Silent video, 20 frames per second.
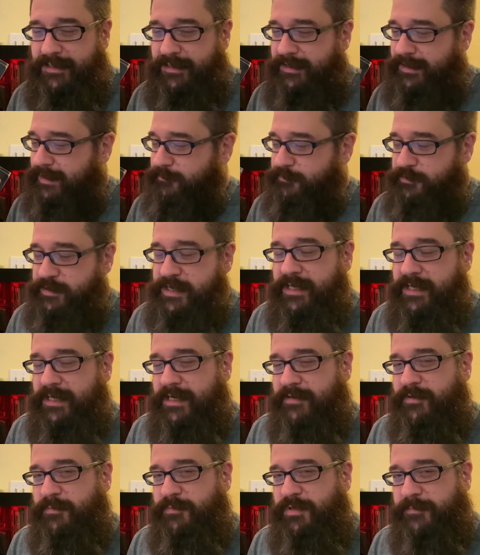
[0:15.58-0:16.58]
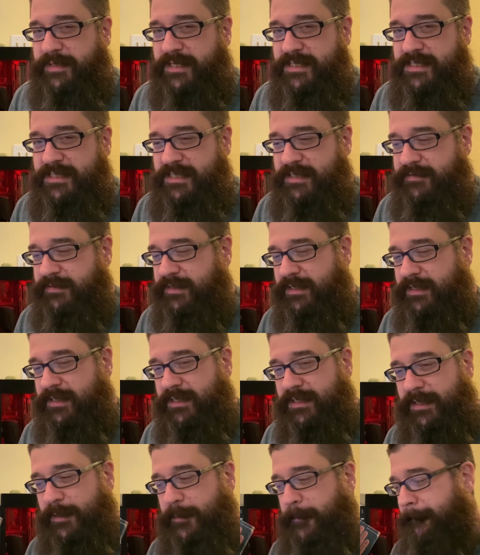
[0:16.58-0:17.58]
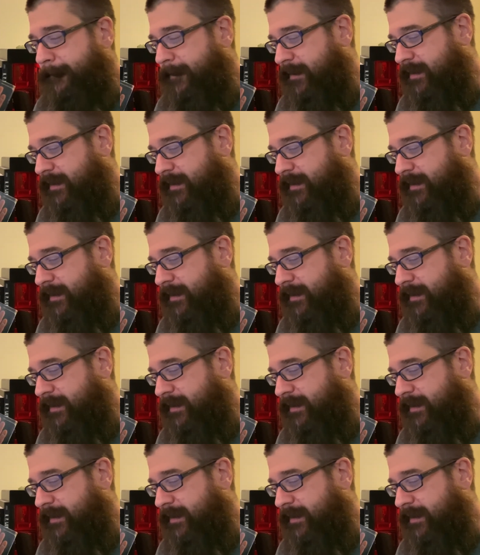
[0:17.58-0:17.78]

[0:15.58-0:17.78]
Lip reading: I'm reading every book by Stephen King.